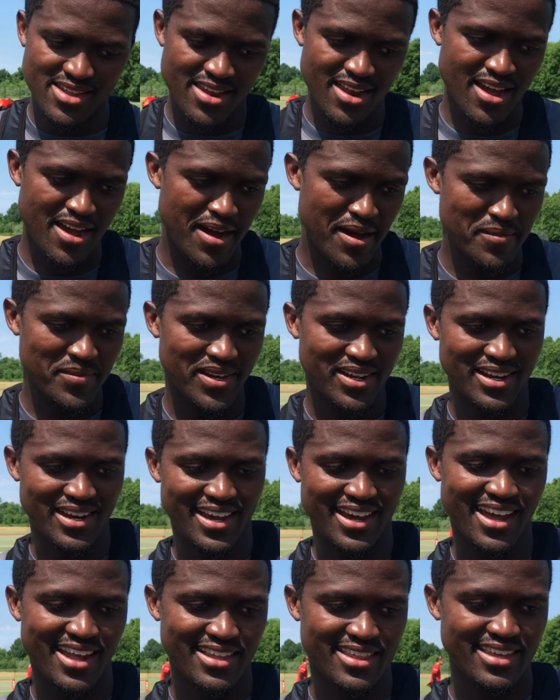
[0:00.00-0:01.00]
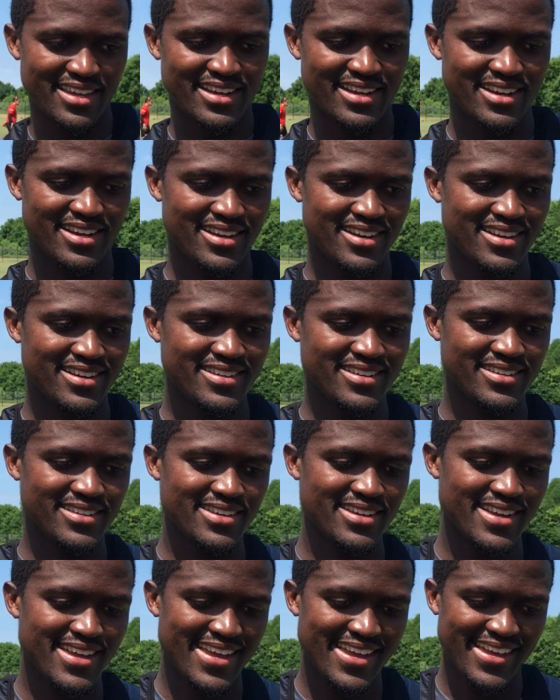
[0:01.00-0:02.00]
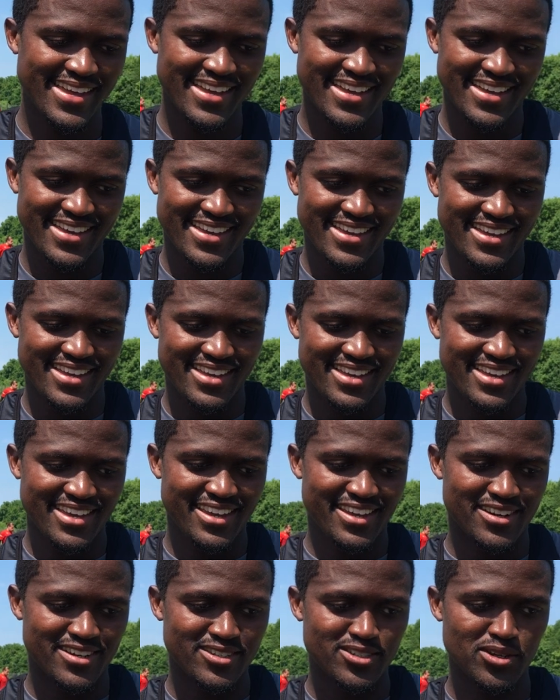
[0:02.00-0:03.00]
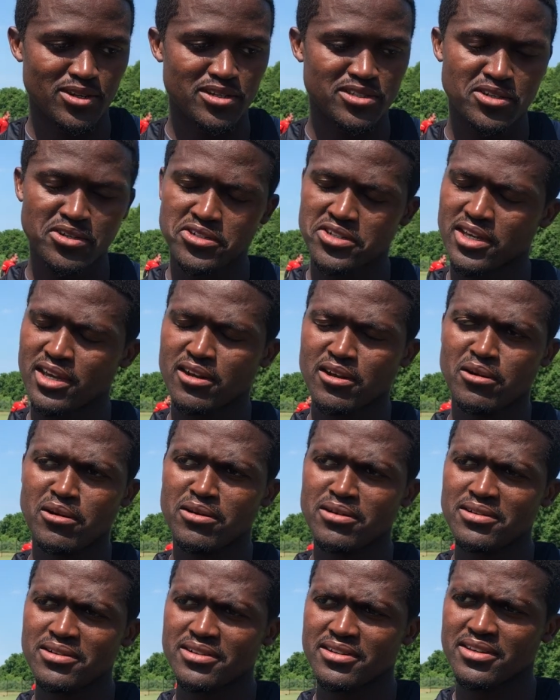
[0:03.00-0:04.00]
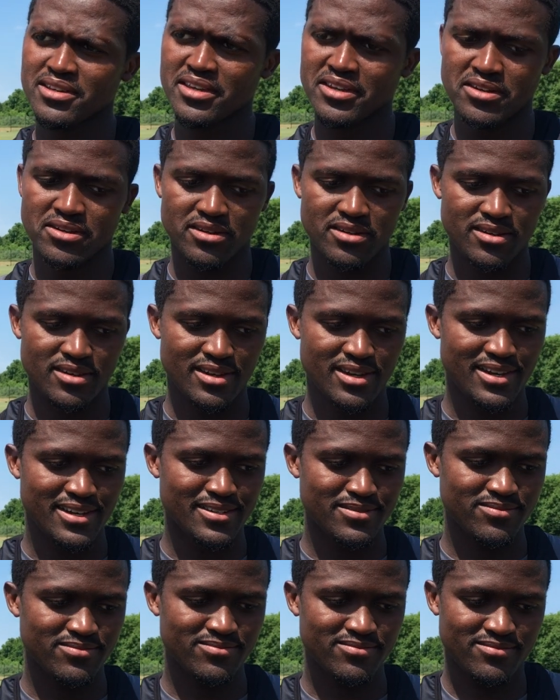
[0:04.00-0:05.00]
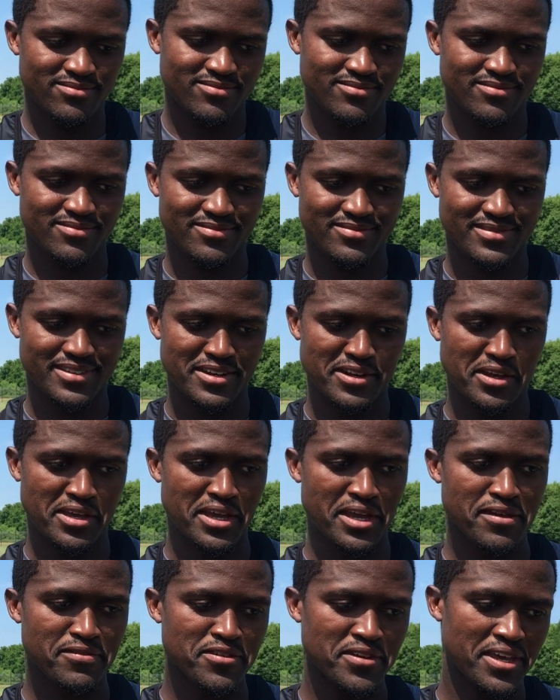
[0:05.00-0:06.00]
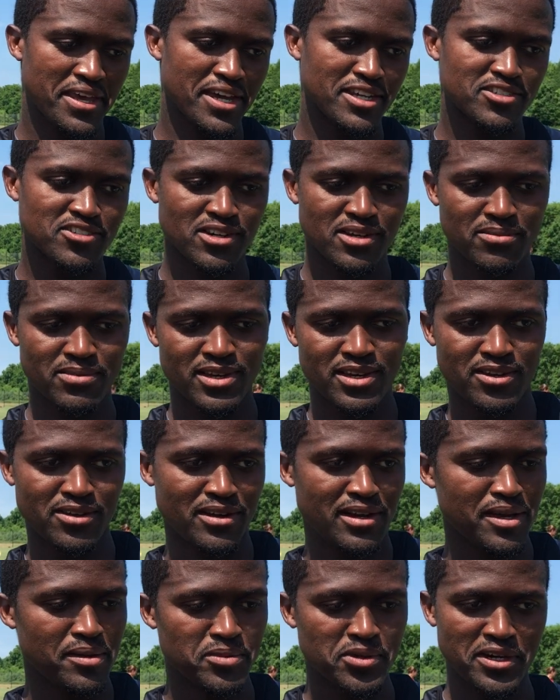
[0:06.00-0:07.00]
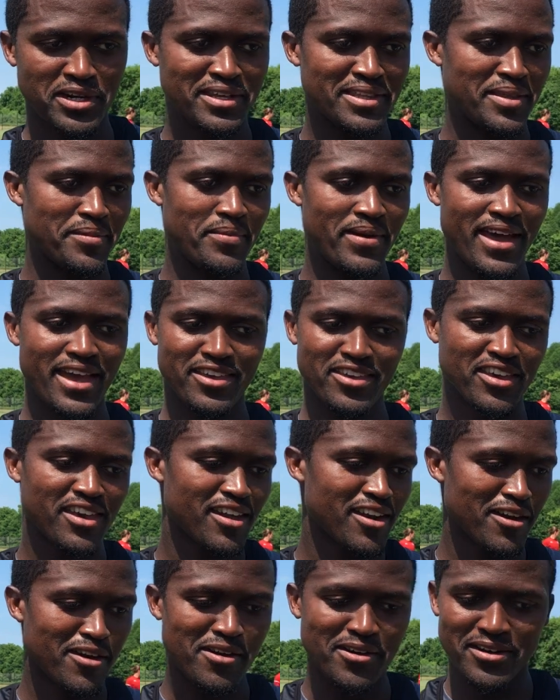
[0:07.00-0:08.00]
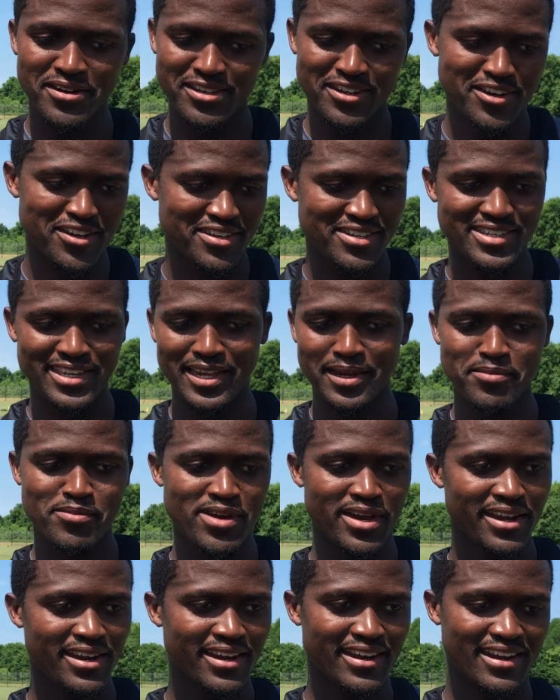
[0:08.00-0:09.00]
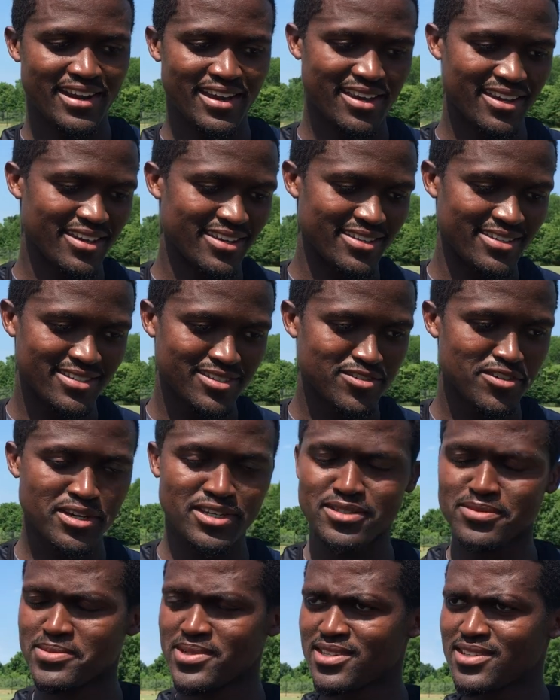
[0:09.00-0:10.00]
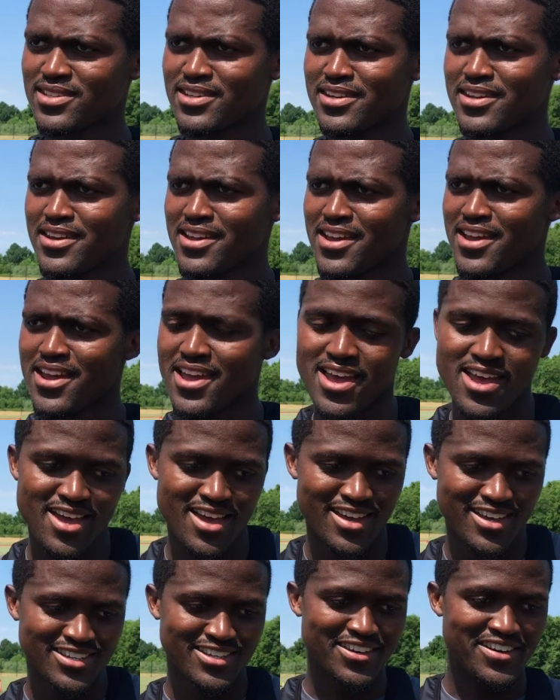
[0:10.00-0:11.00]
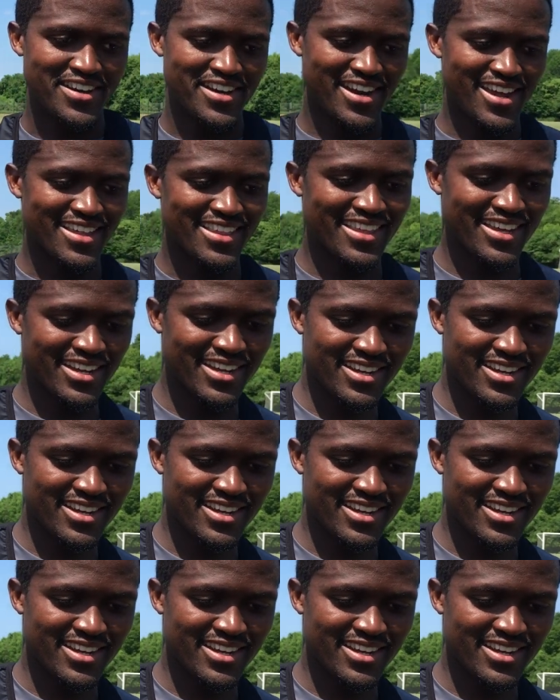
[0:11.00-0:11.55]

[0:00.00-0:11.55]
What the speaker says: No, I mean, like, I think, you know, it's always good to get a goal, you know. I don't care if you can tribute or Liam Doyle at the back, you get a goal, you know, you celebrate it like it's Christmas, you know. So, and I think.